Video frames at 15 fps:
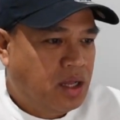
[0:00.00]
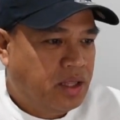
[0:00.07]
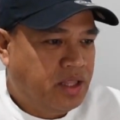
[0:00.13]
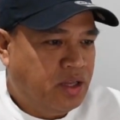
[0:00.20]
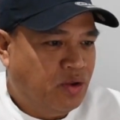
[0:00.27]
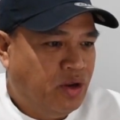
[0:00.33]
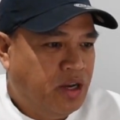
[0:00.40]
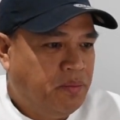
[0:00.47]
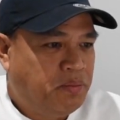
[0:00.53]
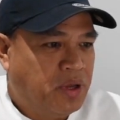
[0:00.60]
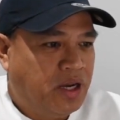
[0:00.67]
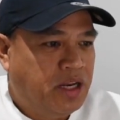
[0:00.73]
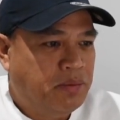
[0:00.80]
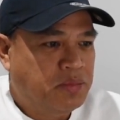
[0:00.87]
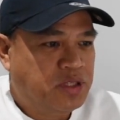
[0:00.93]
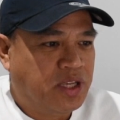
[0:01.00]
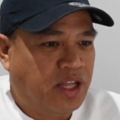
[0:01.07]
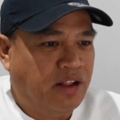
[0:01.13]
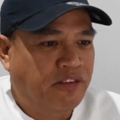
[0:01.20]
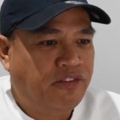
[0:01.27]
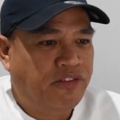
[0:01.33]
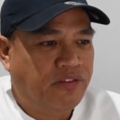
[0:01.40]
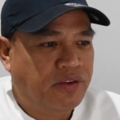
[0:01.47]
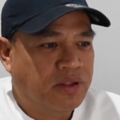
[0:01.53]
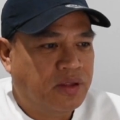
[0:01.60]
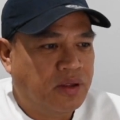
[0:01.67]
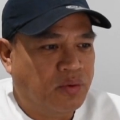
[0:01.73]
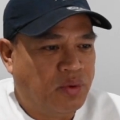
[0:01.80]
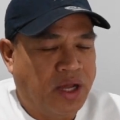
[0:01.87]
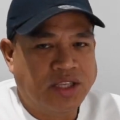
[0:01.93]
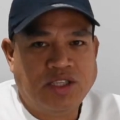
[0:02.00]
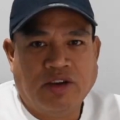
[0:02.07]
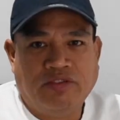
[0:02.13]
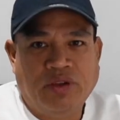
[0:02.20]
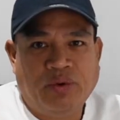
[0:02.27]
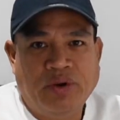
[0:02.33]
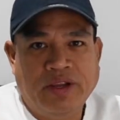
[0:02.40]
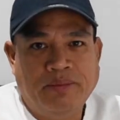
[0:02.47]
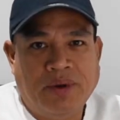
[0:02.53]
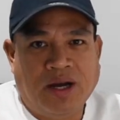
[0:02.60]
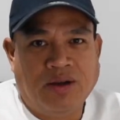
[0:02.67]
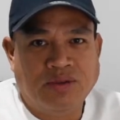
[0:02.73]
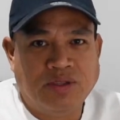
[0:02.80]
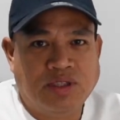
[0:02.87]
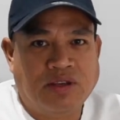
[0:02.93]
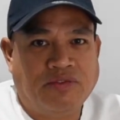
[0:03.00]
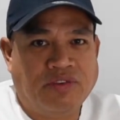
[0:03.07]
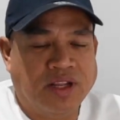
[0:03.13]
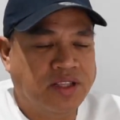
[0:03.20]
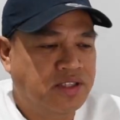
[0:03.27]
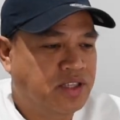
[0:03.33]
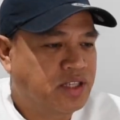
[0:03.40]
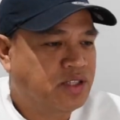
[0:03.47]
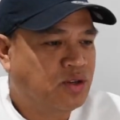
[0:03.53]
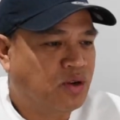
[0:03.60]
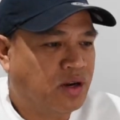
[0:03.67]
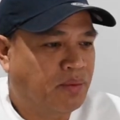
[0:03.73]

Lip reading: The Olympian himself, Raja of the Rebounds, Francisco